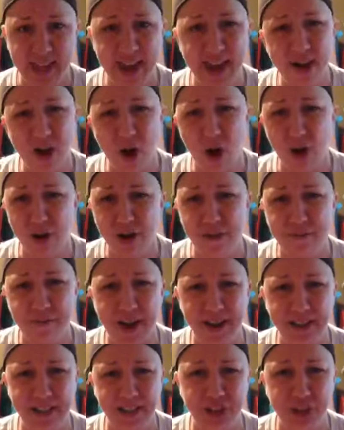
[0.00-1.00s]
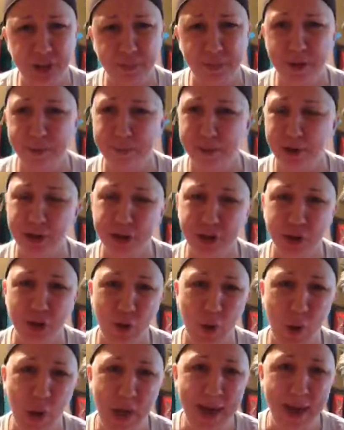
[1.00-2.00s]
had an RFID chip
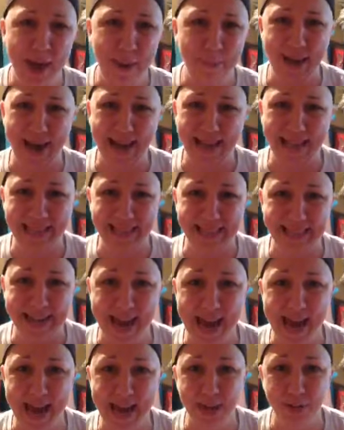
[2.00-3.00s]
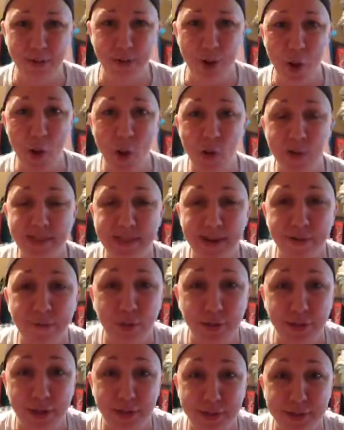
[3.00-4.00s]
commercial back in the day, you know,
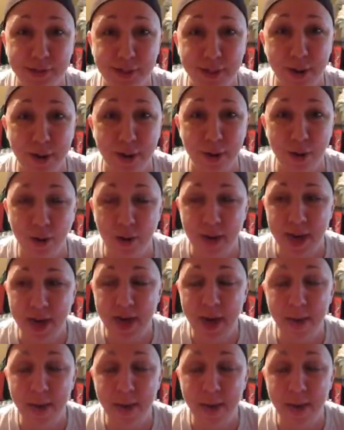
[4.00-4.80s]
several years ago.